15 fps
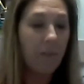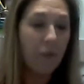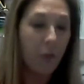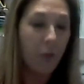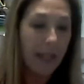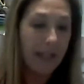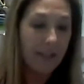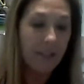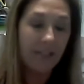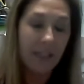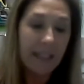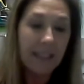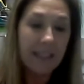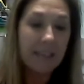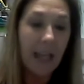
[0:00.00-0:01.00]
For
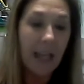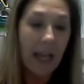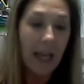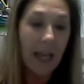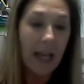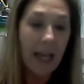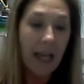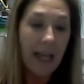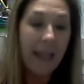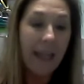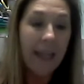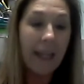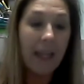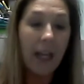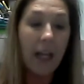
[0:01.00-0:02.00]
instance,
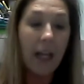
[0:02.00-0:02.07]
I